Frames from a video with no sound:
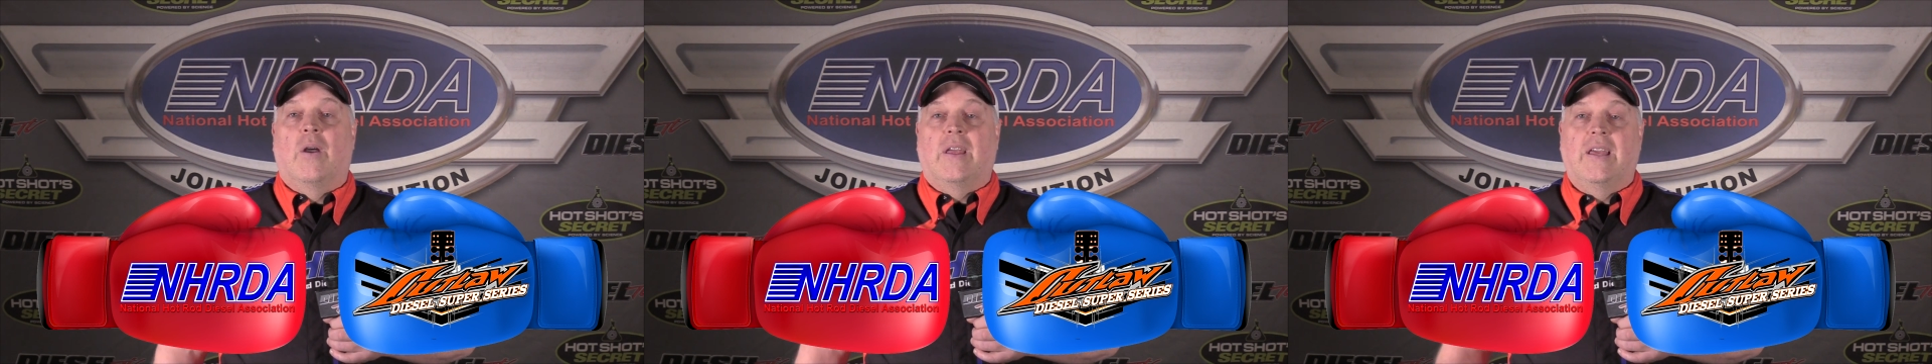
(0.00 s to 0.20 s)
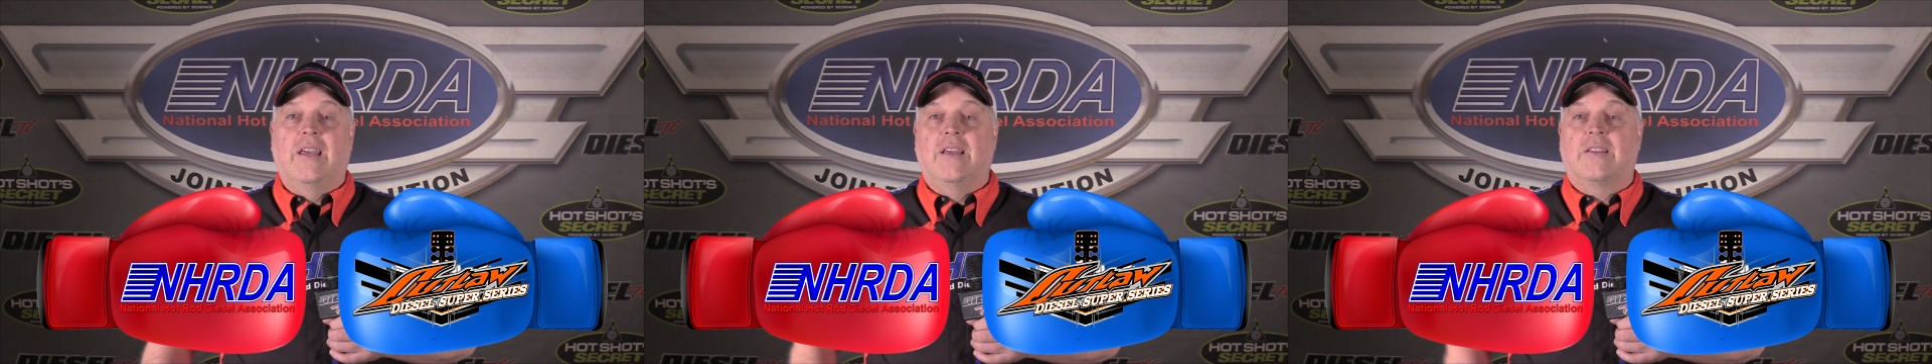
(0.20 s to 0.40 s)

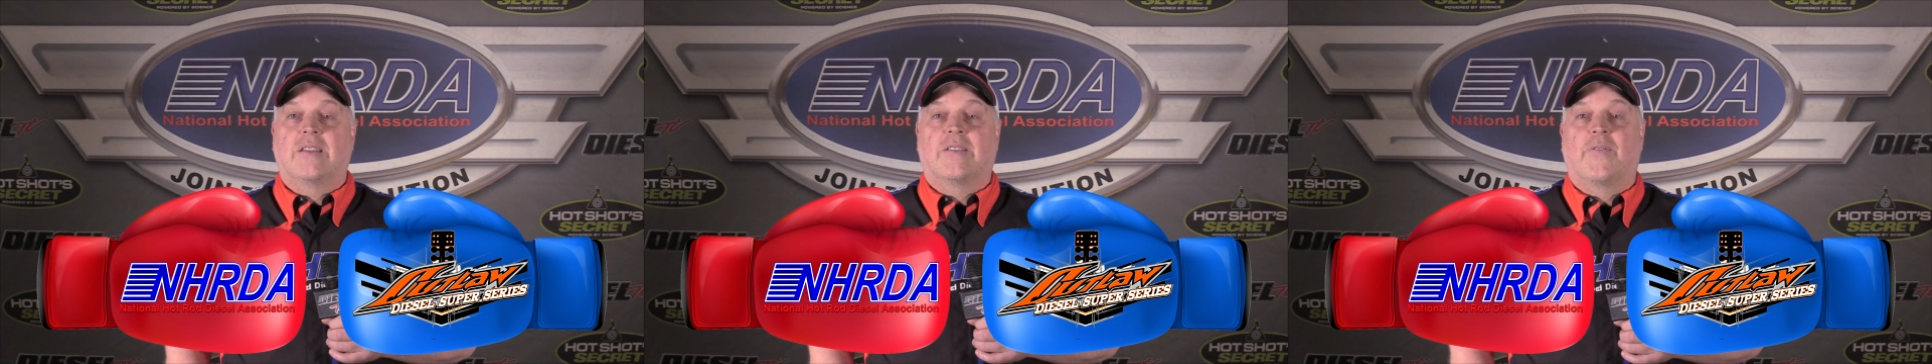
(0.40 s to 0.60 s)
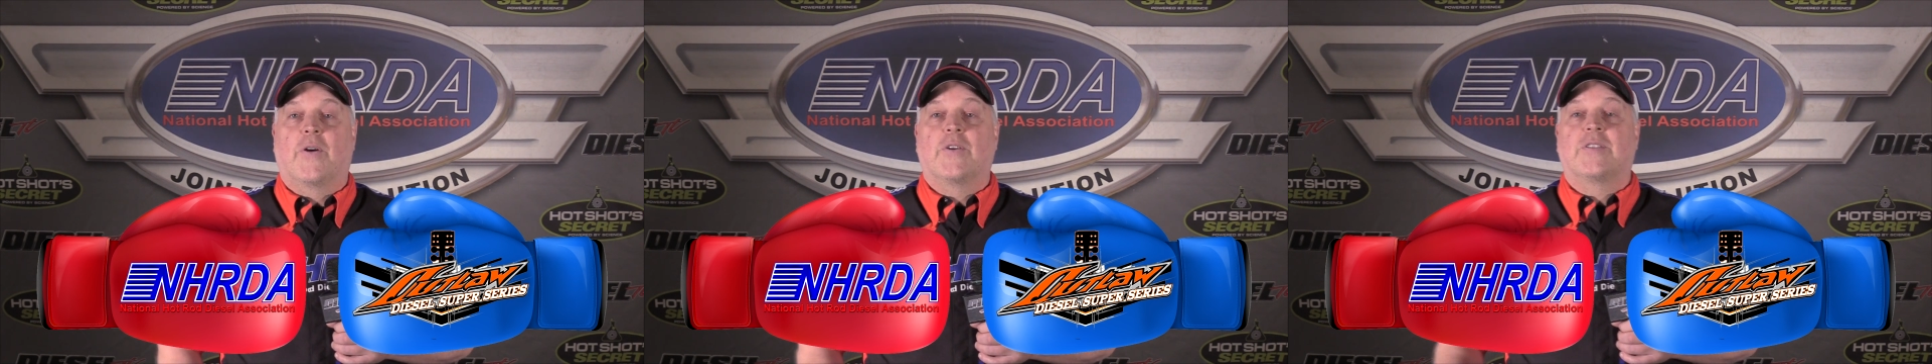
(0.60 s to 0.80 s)

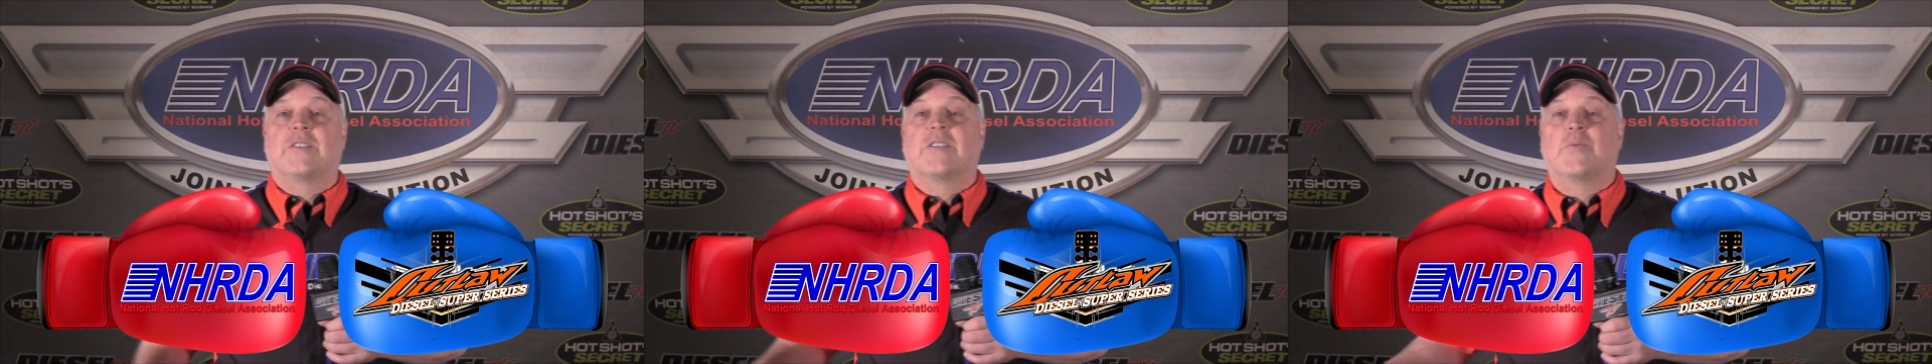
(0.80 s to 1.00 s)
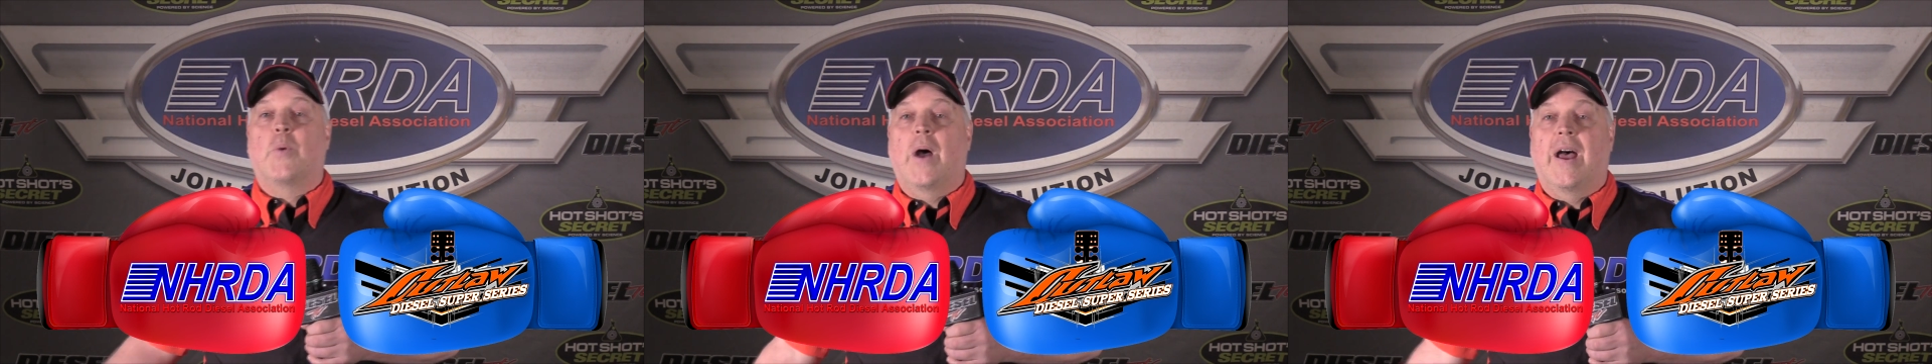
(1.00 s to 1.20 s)
East
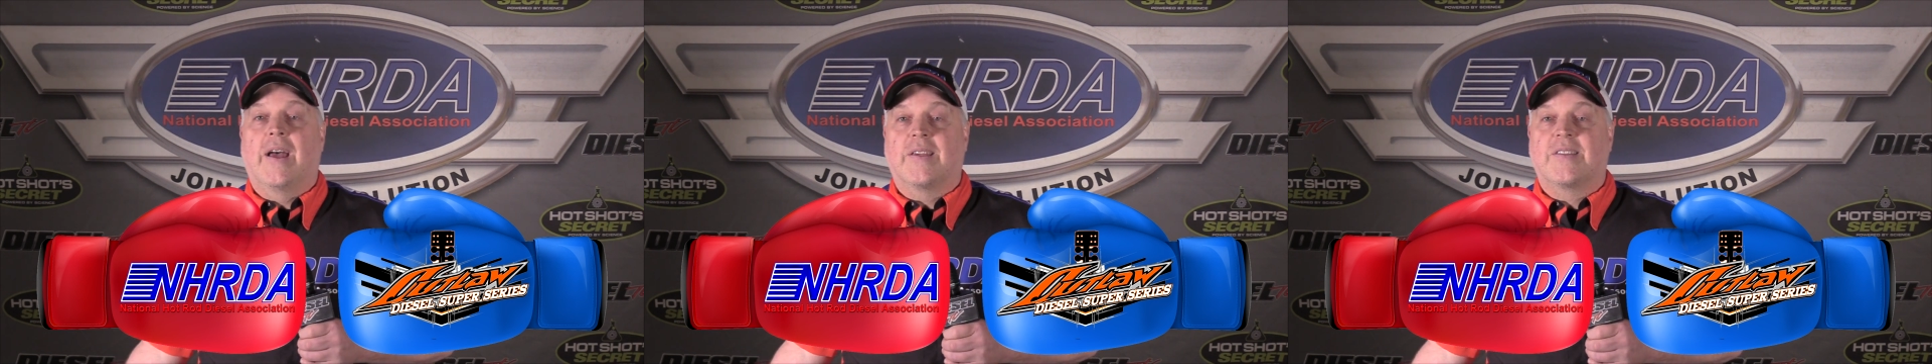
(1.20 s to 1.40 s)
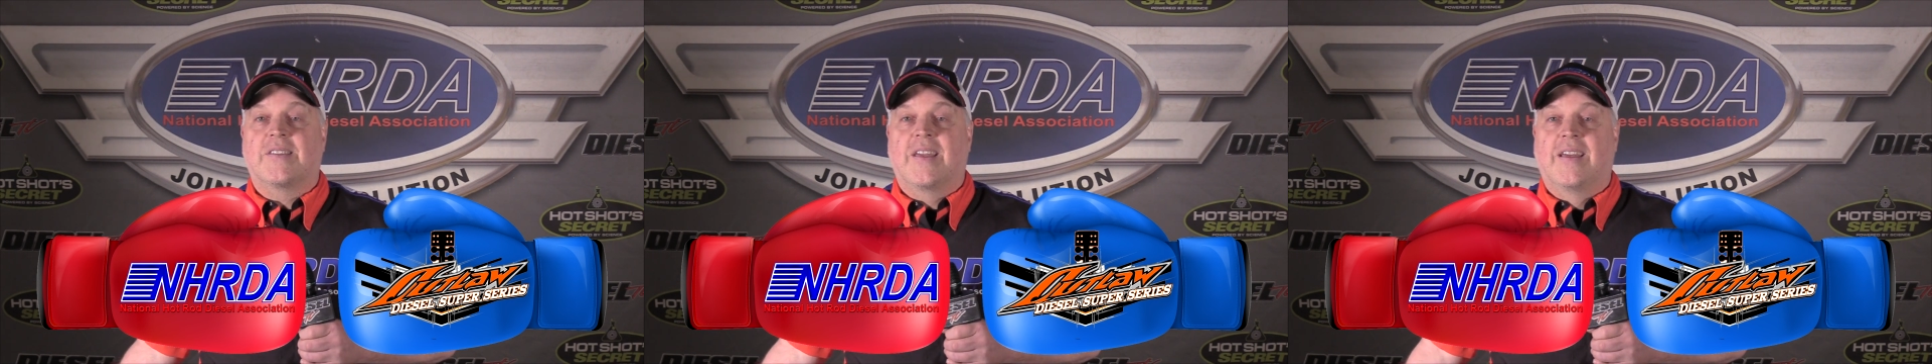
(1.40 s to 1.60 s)
versus
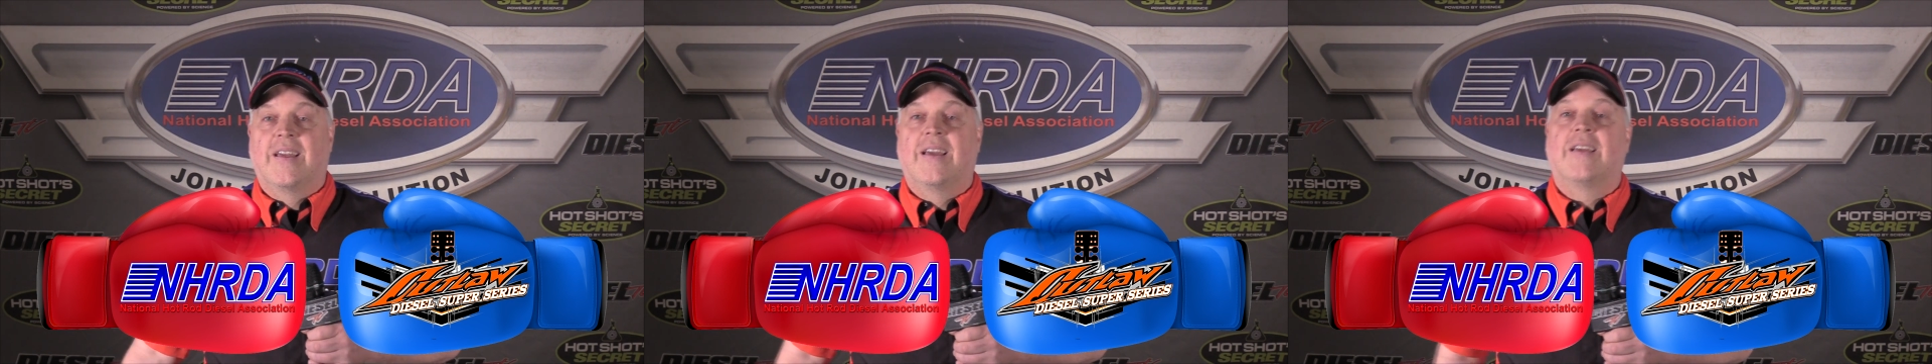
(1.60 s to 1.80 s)
West.